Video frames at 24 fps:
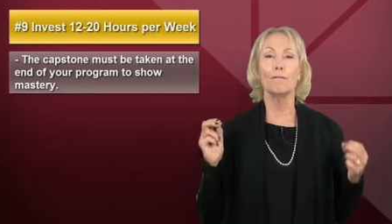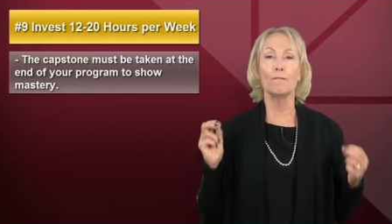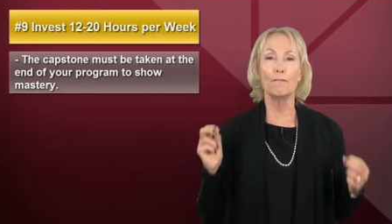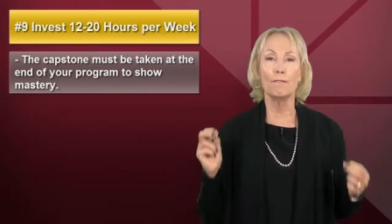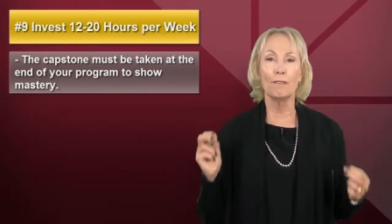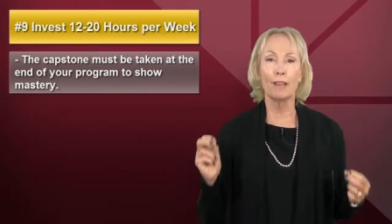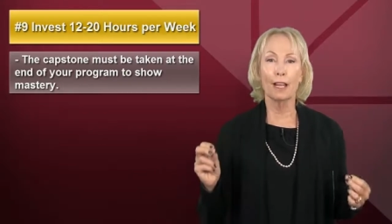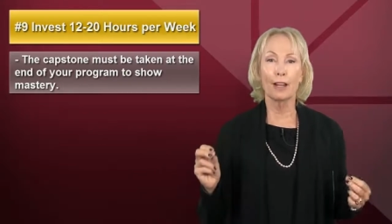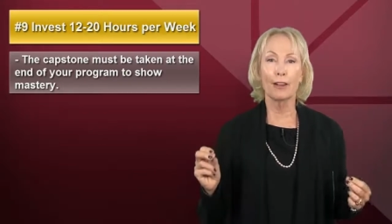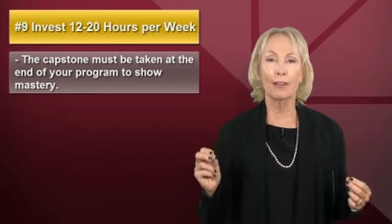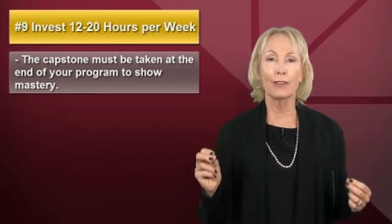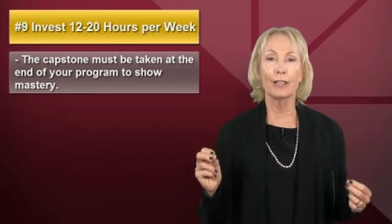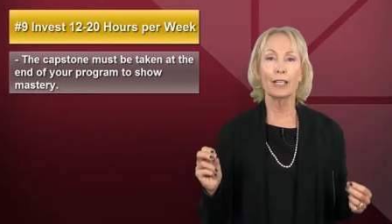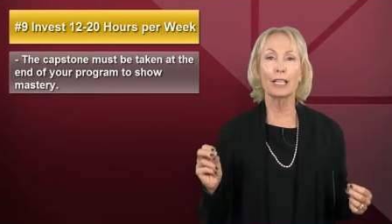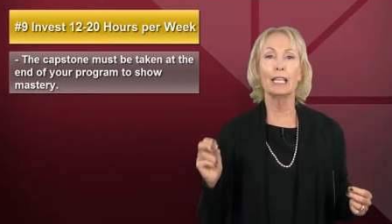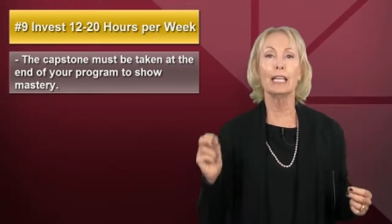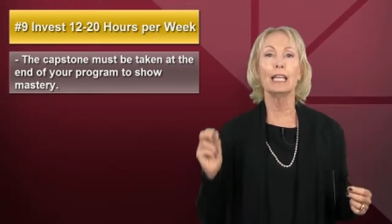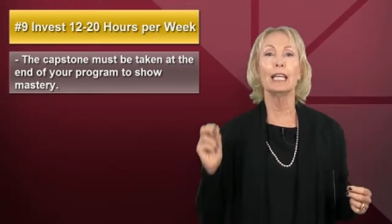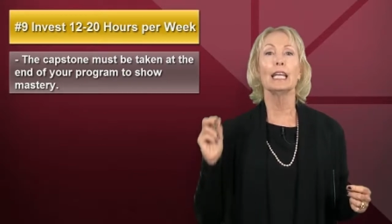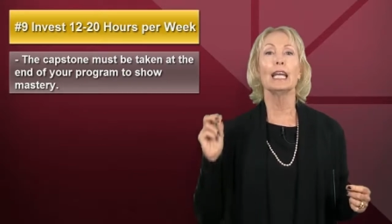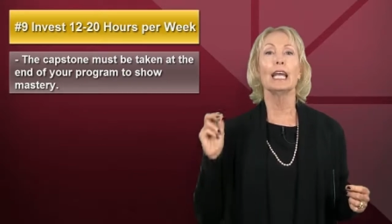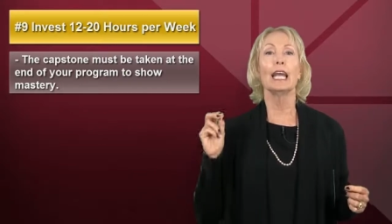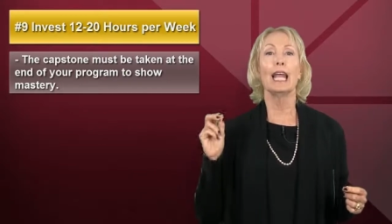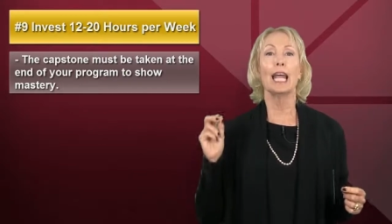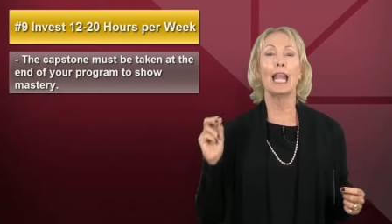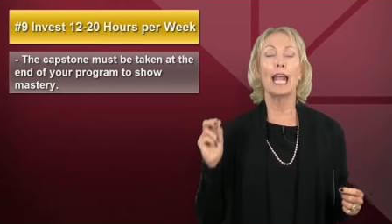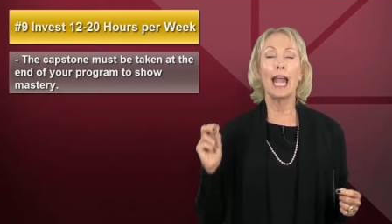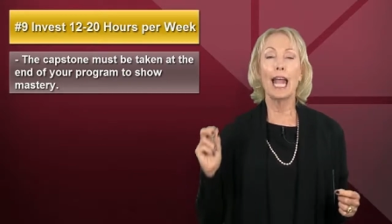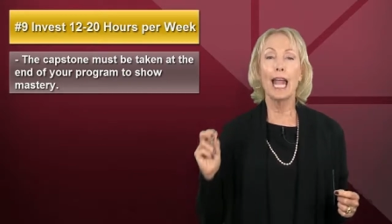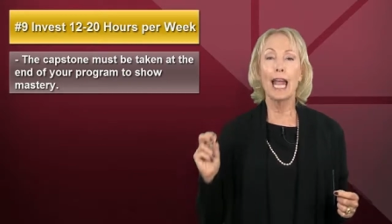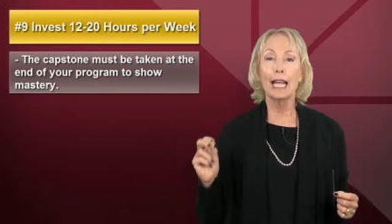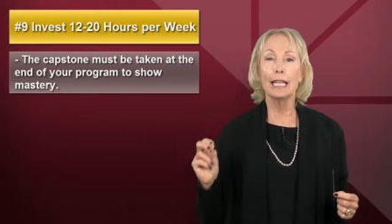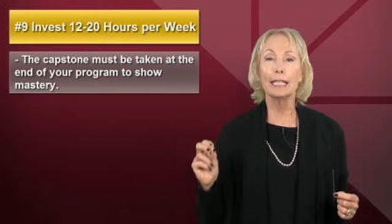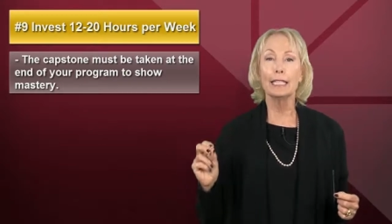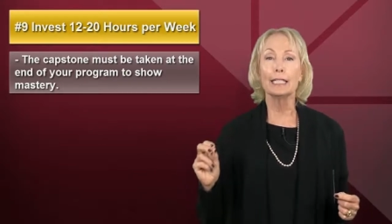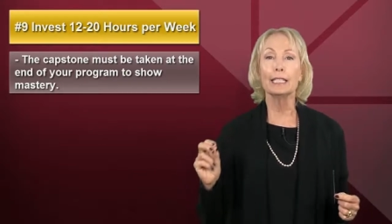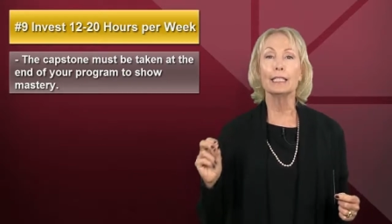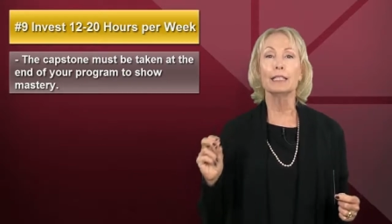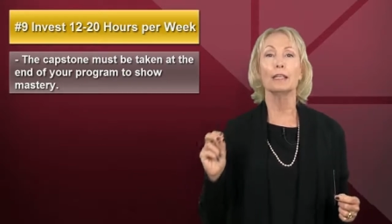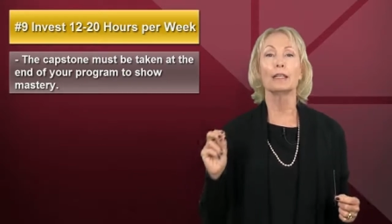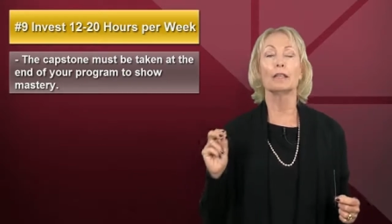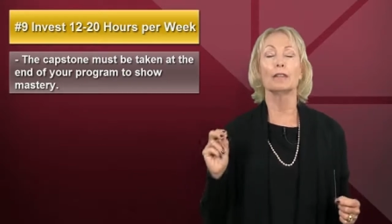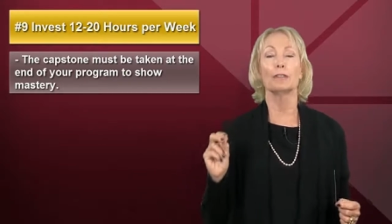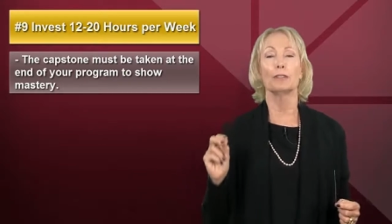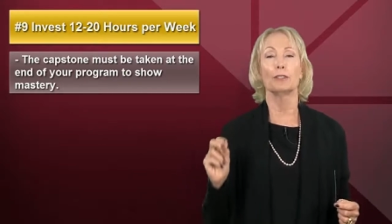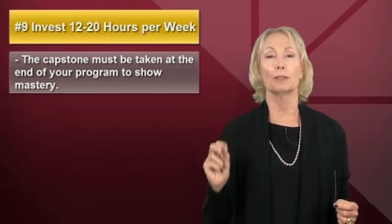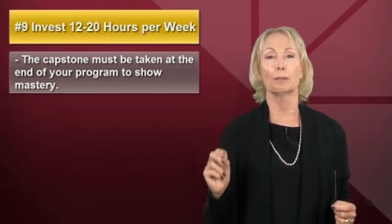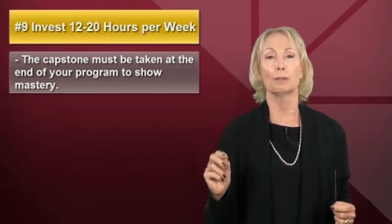very end
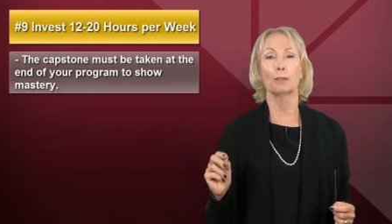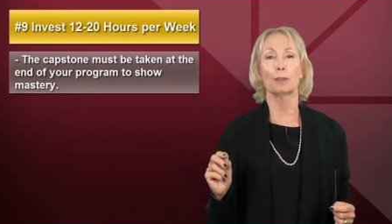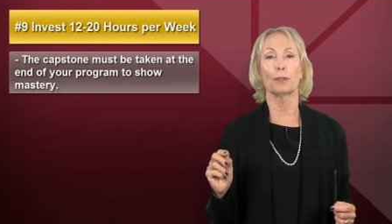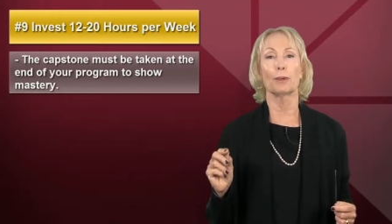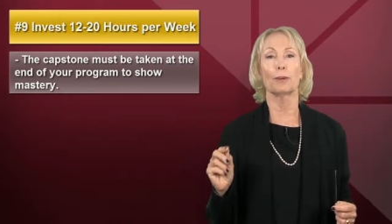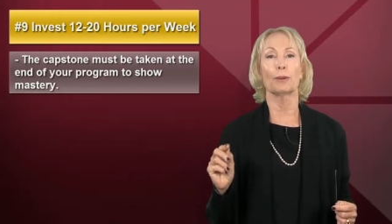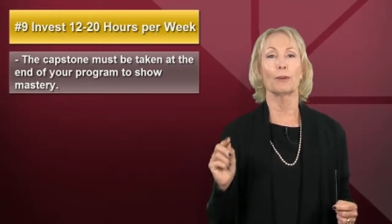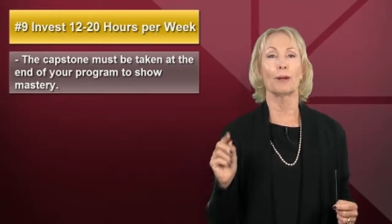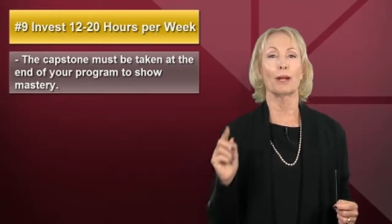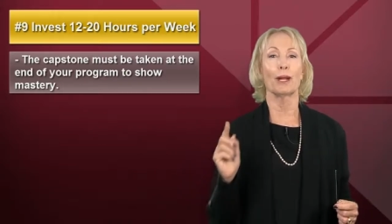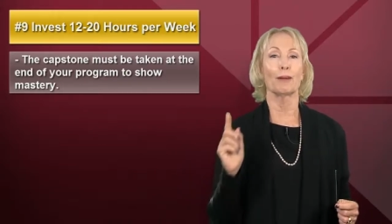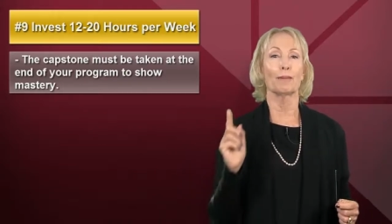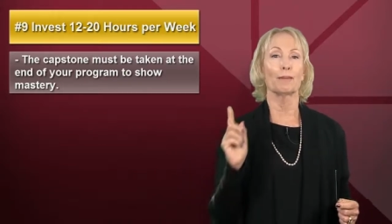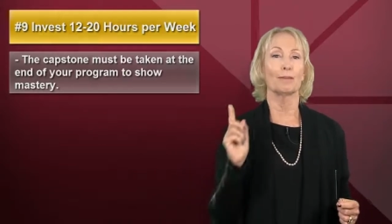of your program.